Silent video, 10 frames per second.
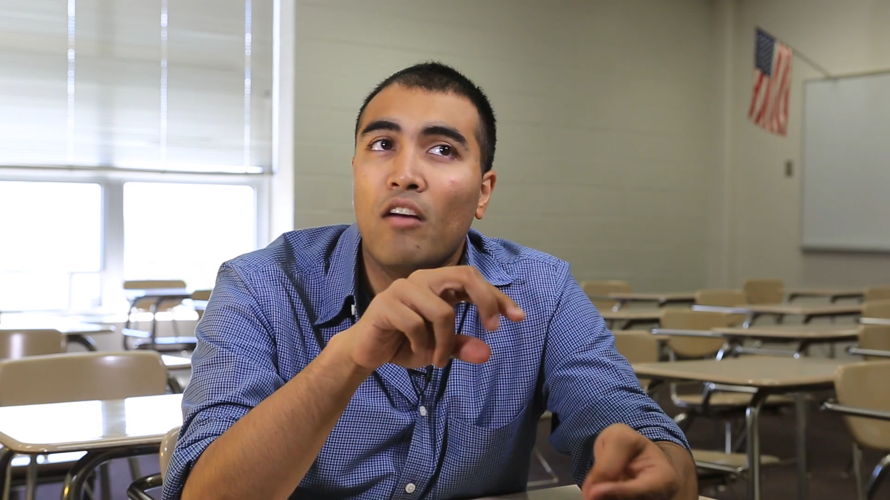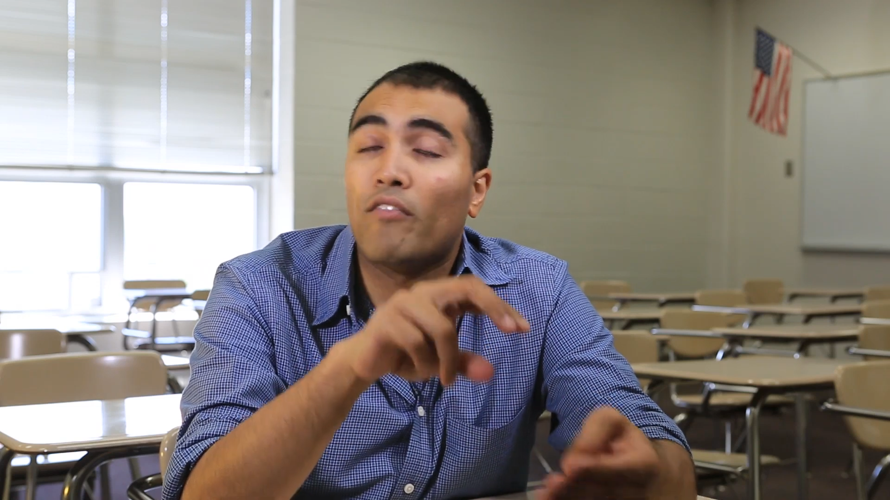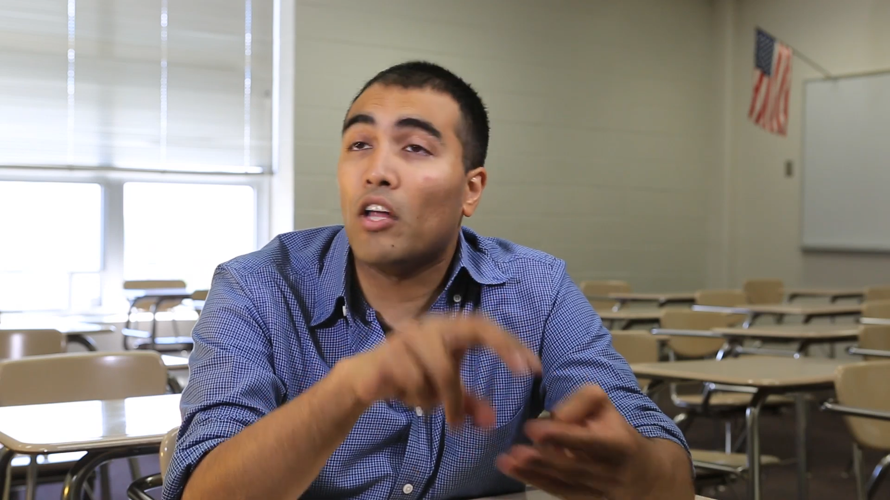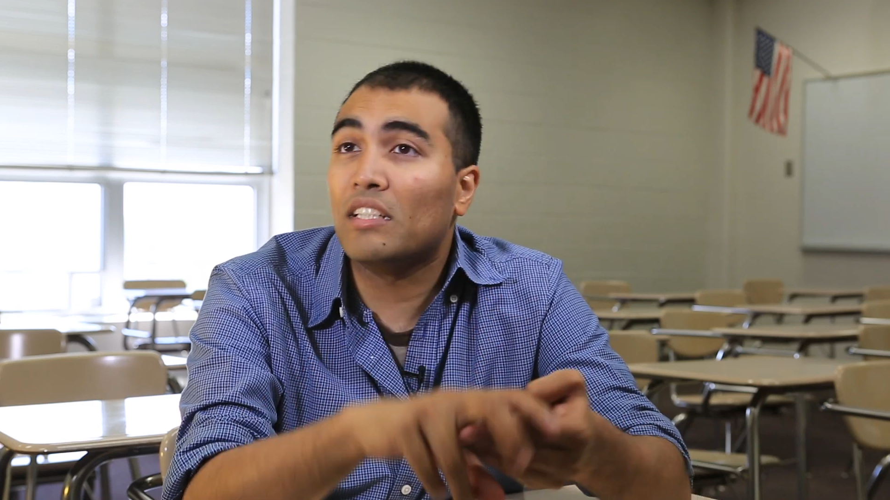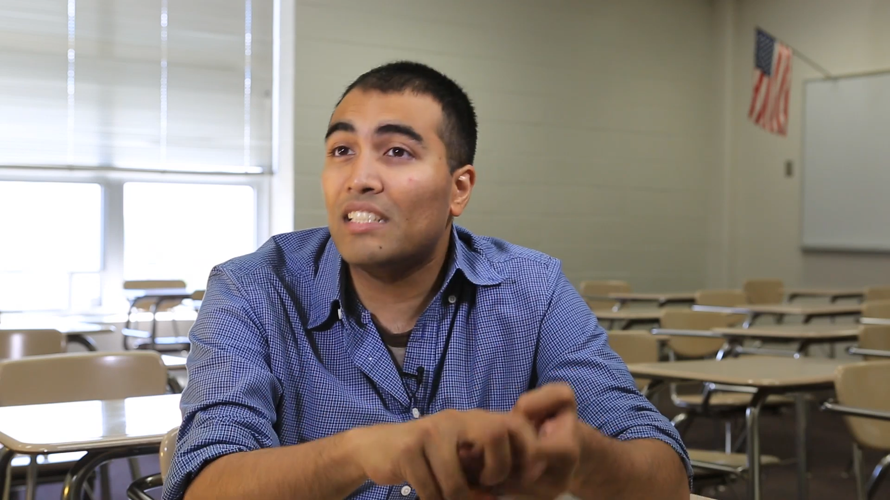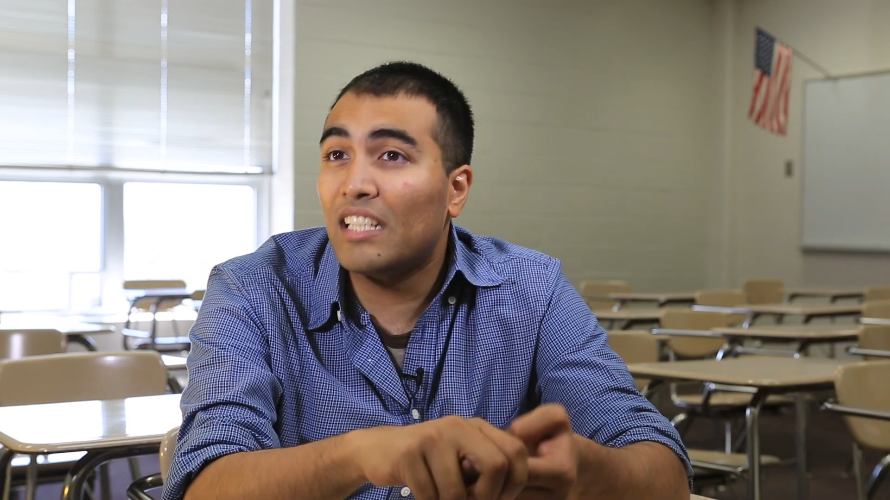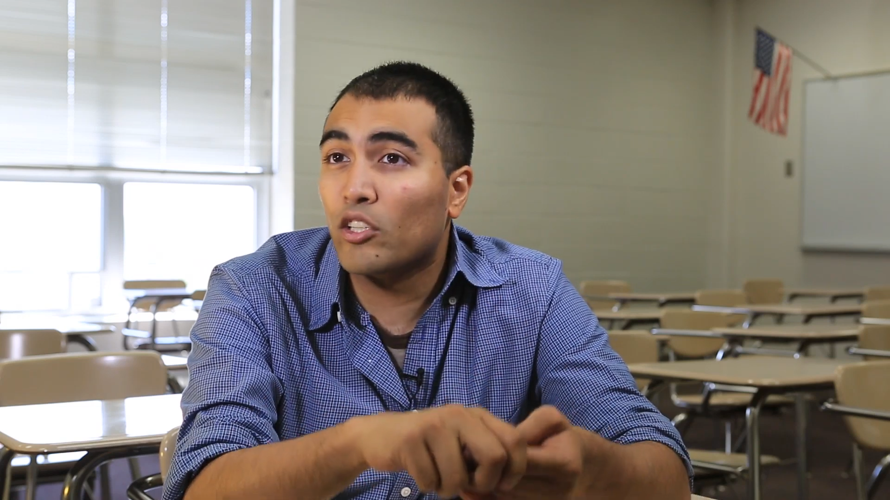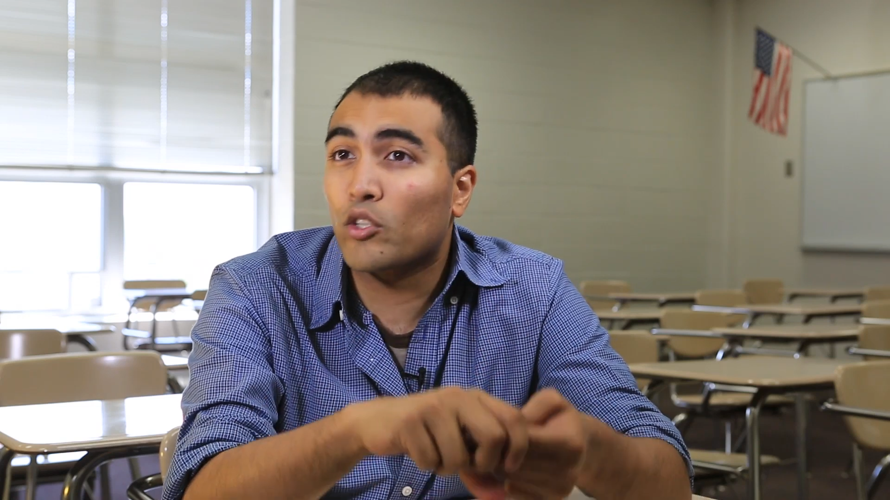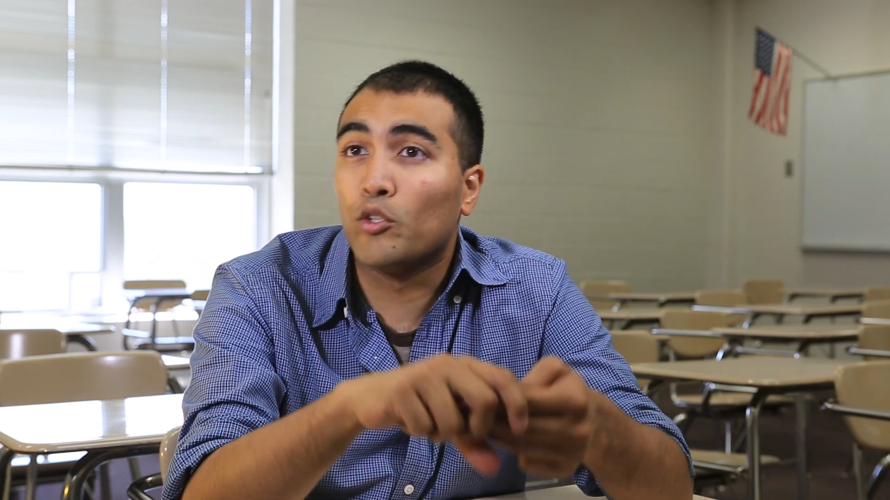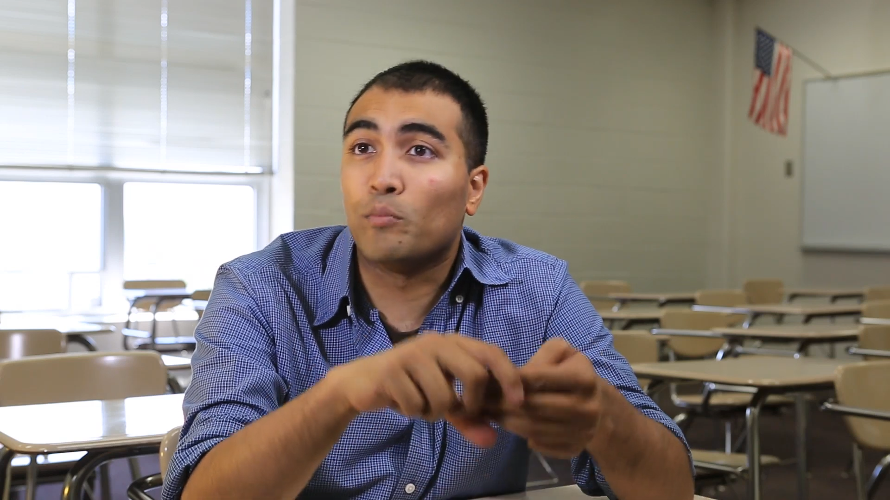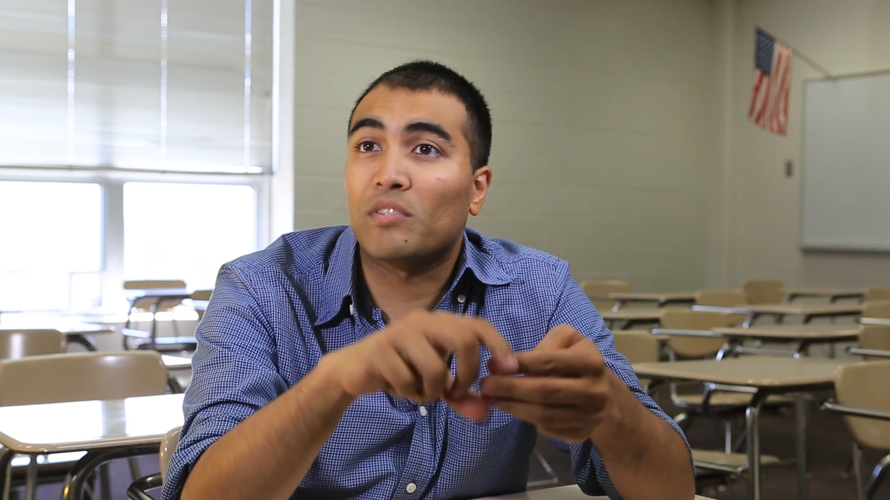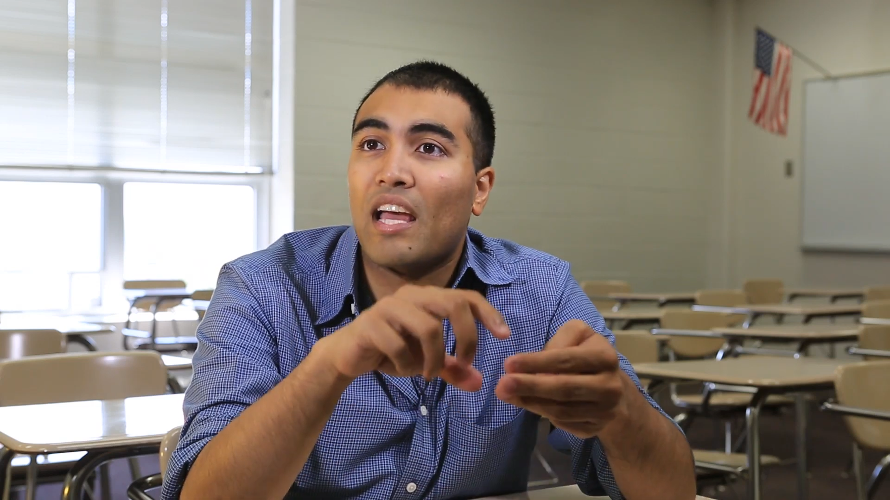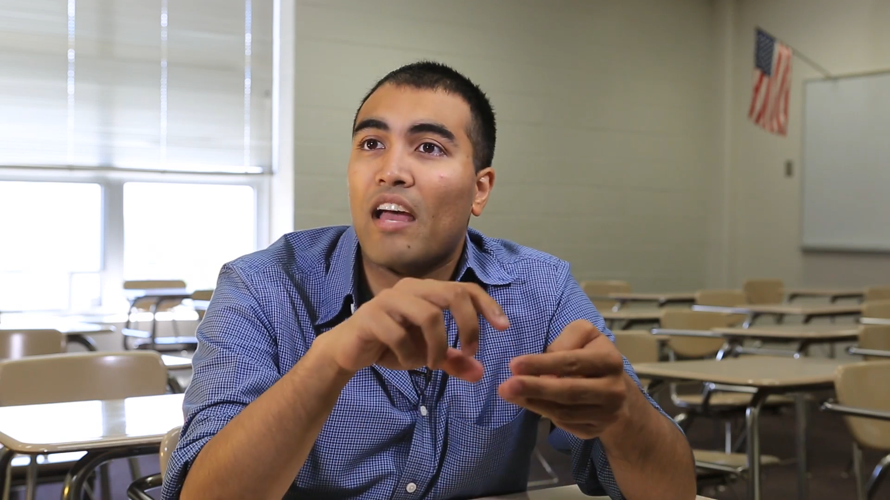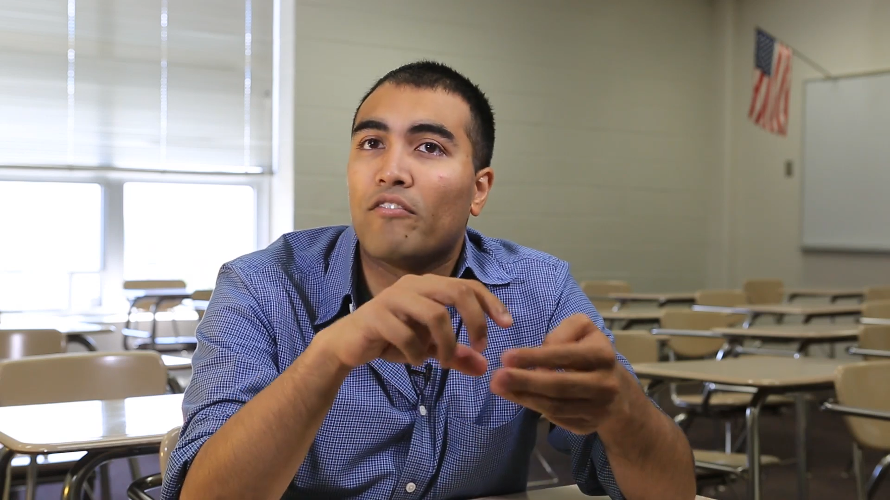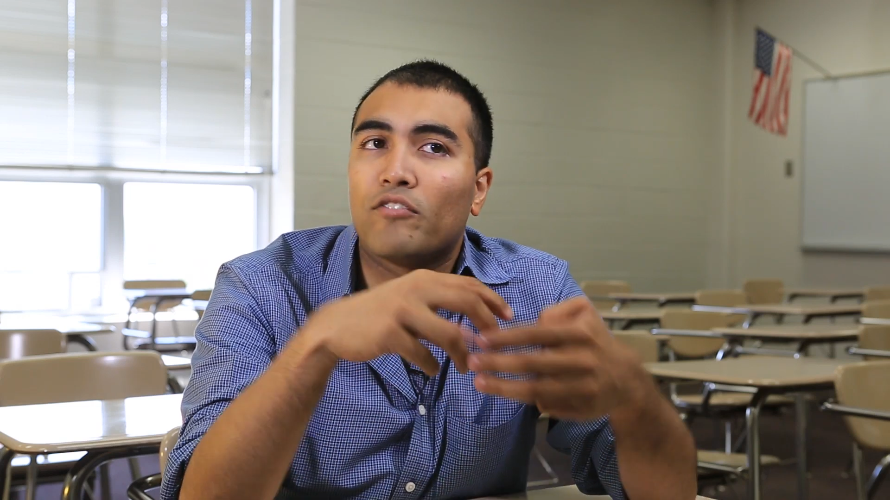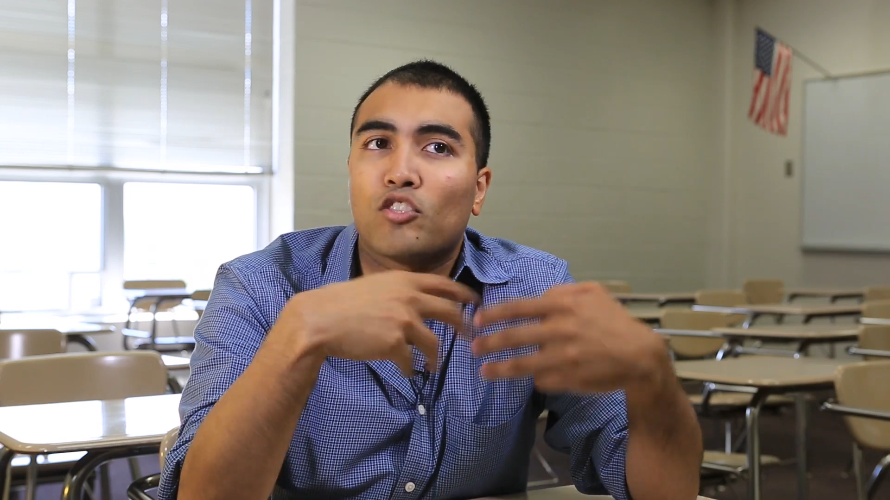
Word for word: volunteer groups, they have